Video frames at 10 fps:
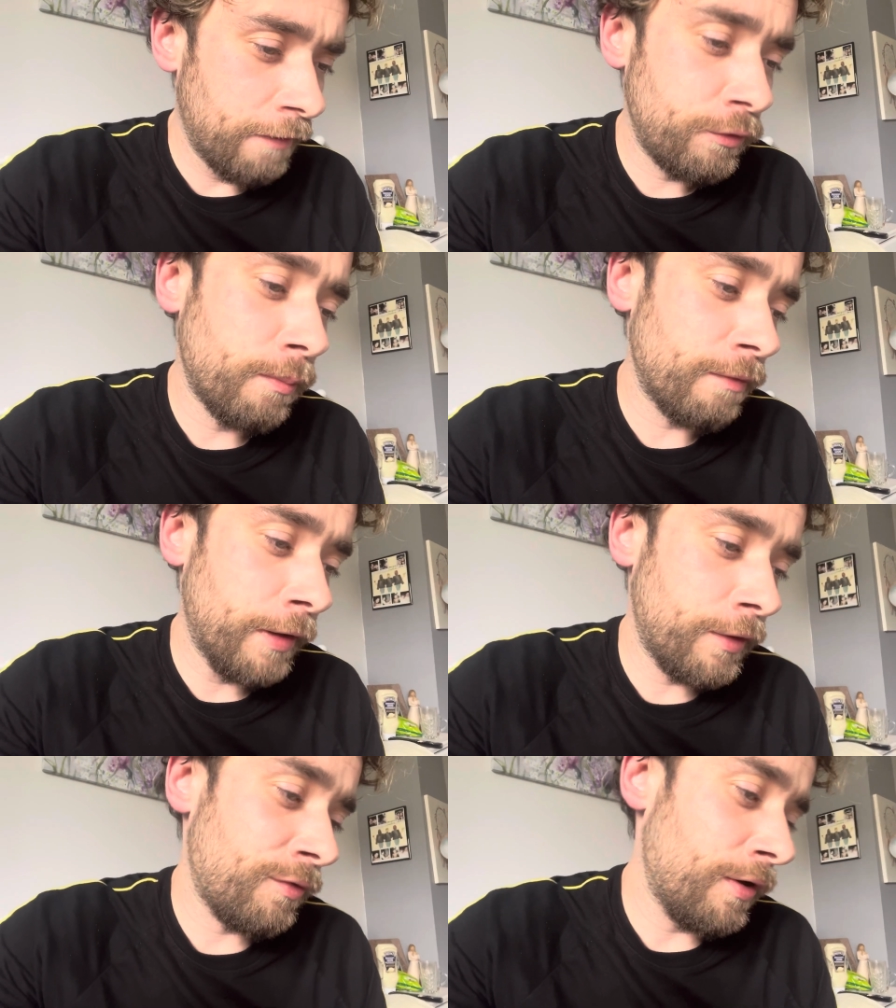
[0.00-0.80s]
I've done my
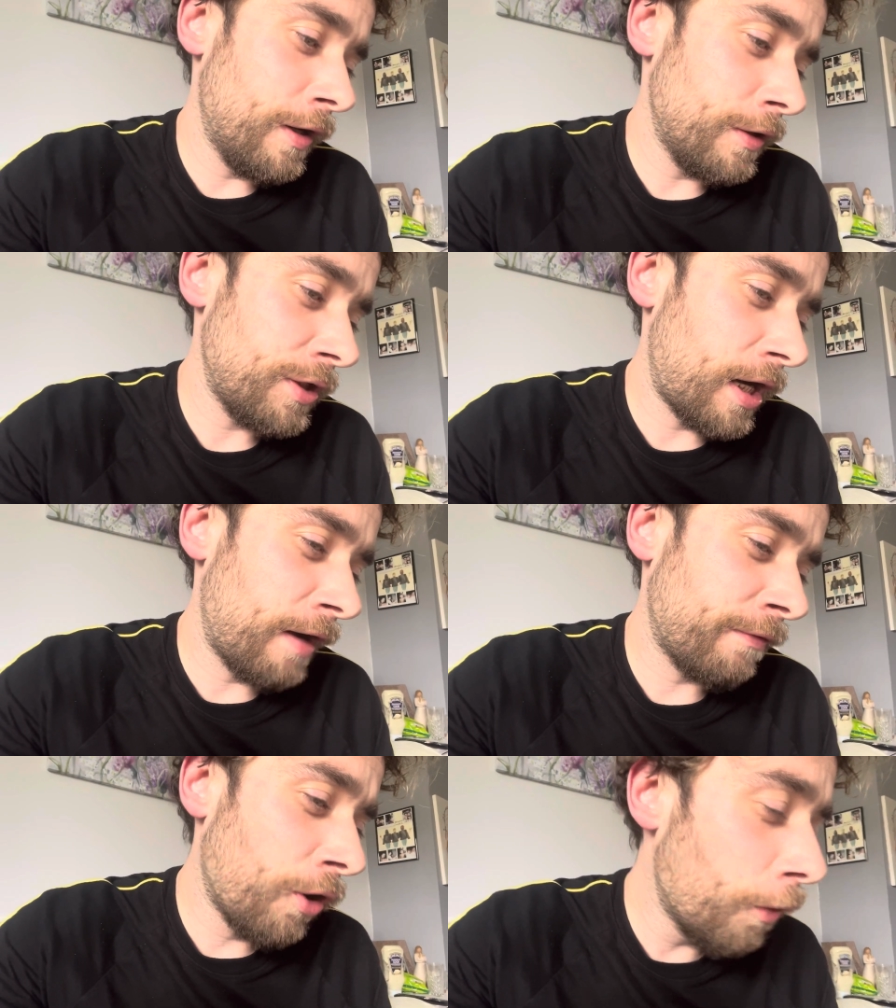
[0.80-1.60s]
research.
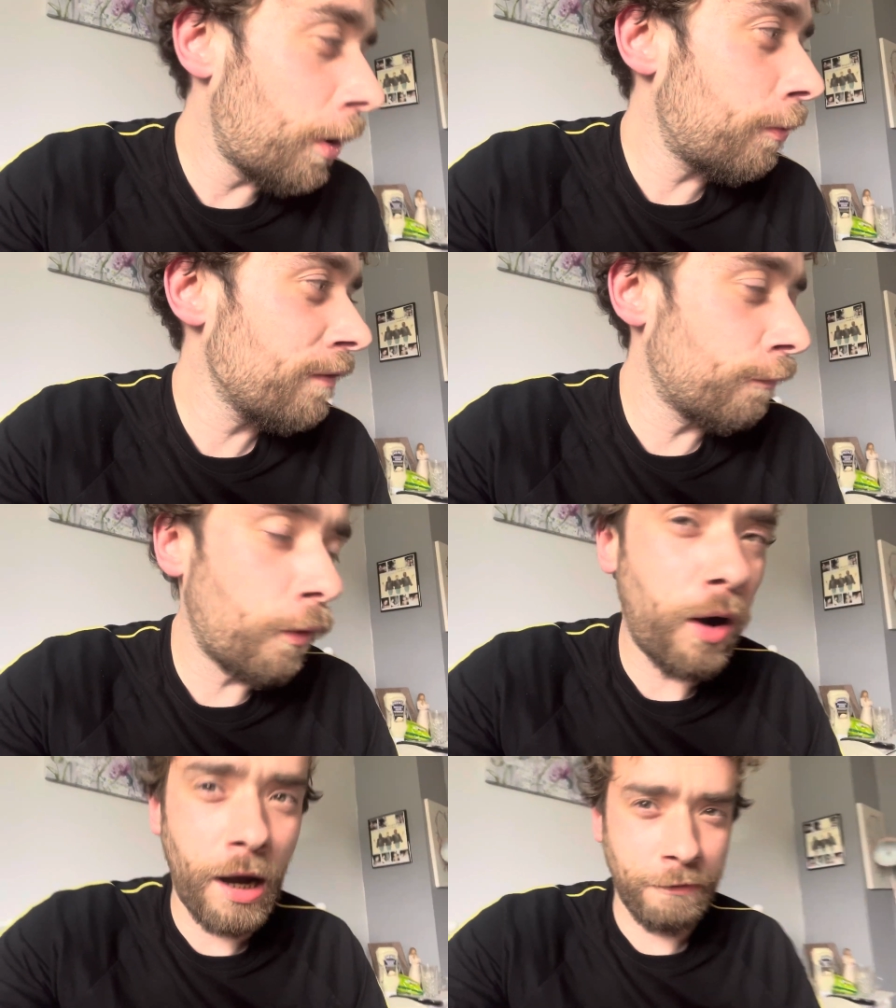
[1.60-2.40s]
I've come up with
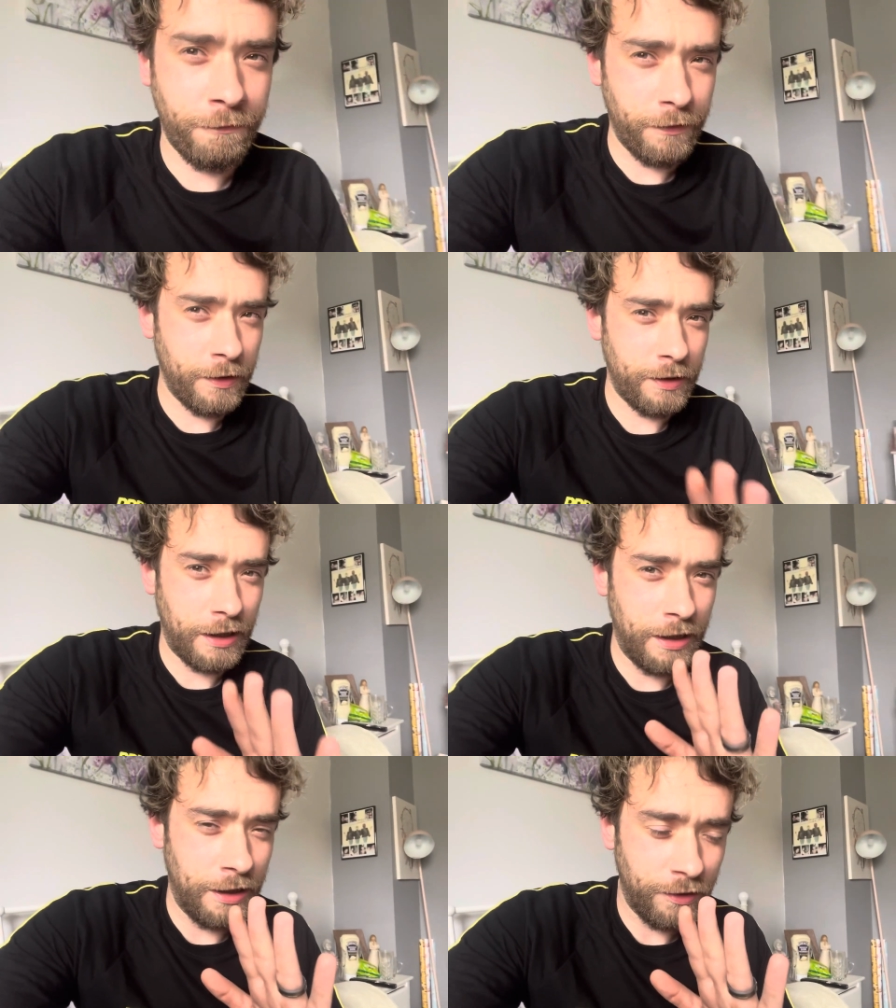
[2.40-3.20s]
what I think
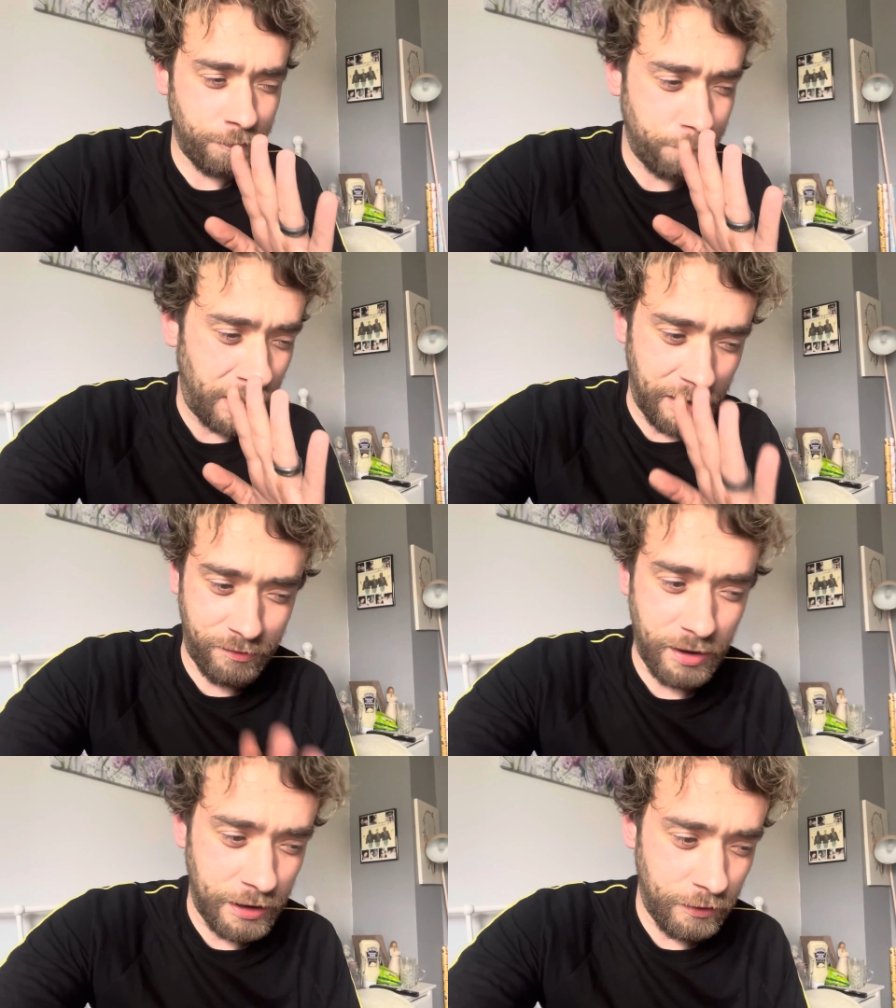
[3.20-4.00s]
is
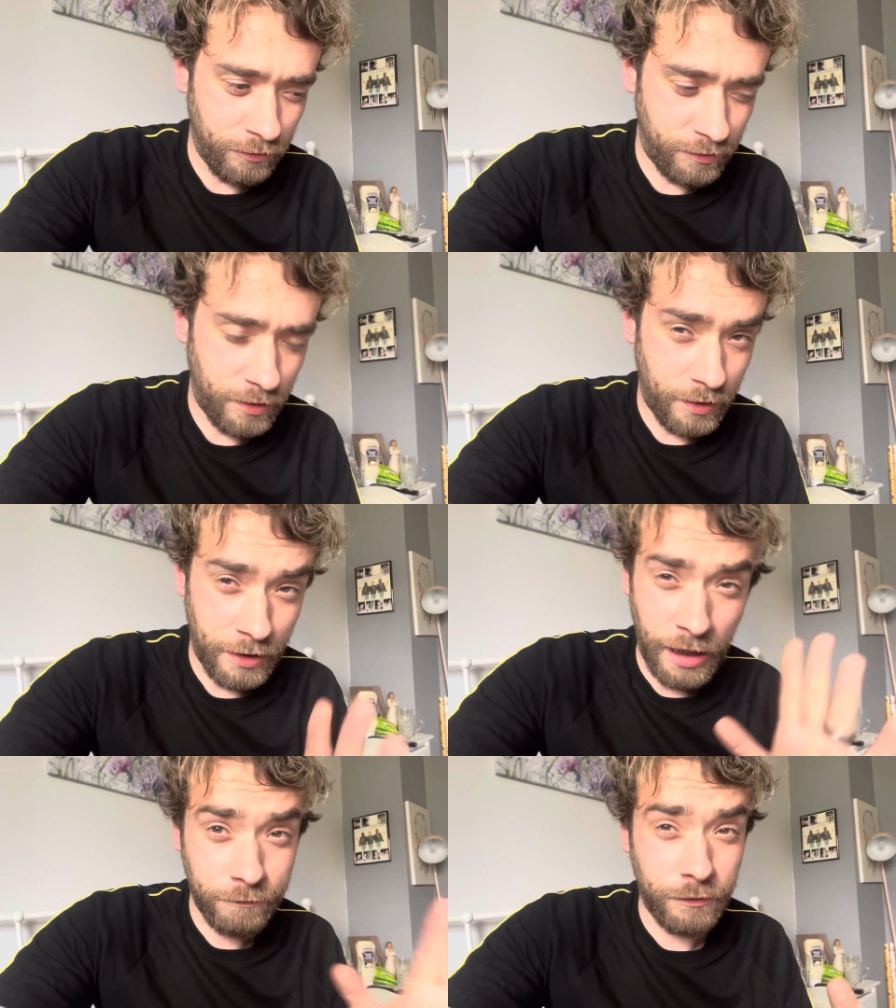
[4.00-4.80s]
basically just
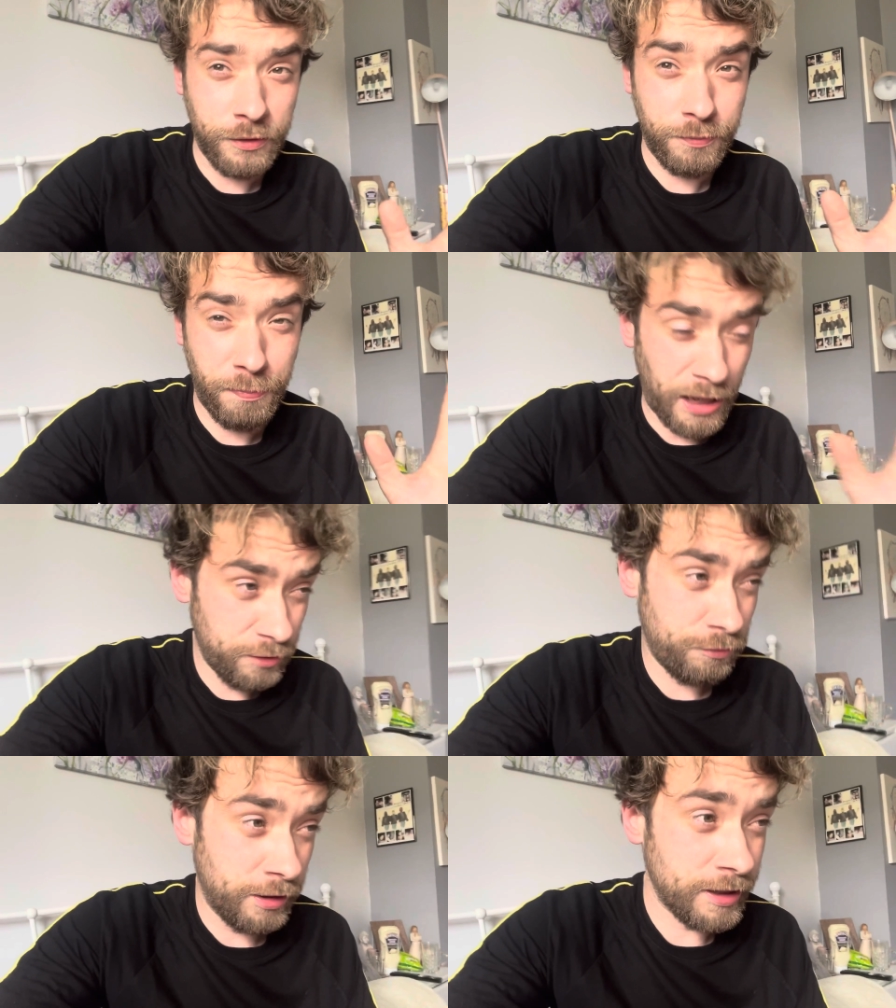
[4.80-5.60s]
an average
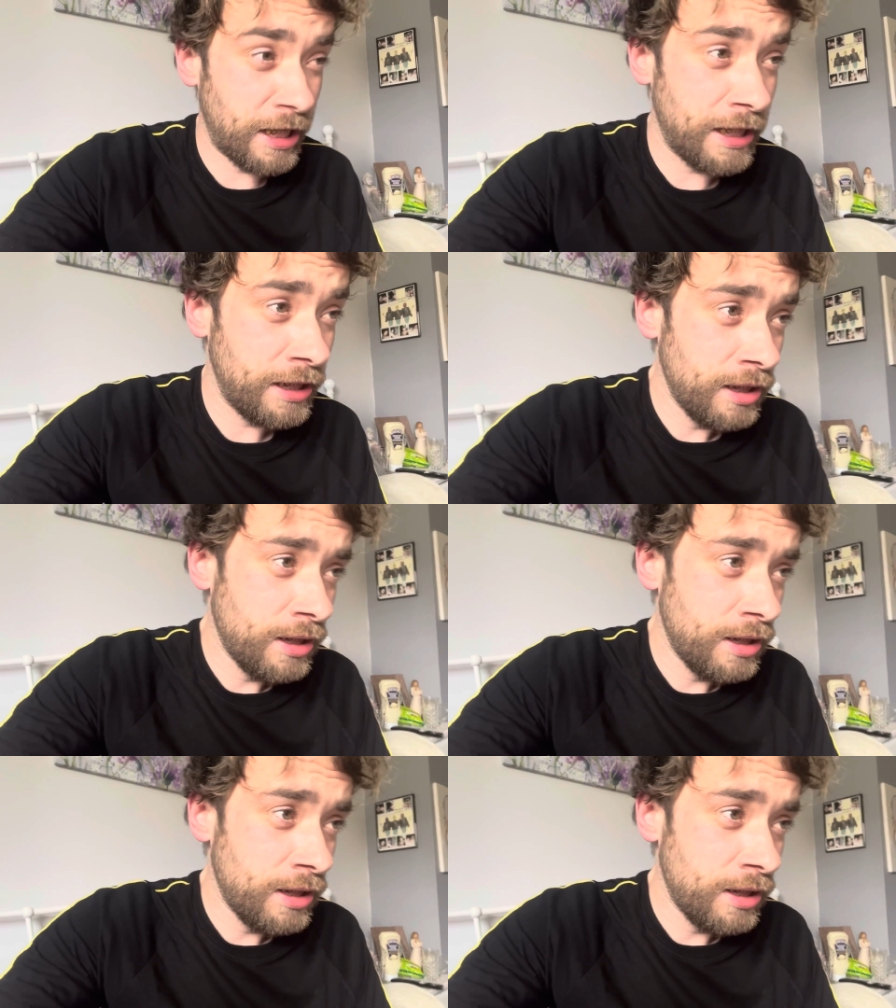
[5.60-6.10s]
Patrick day.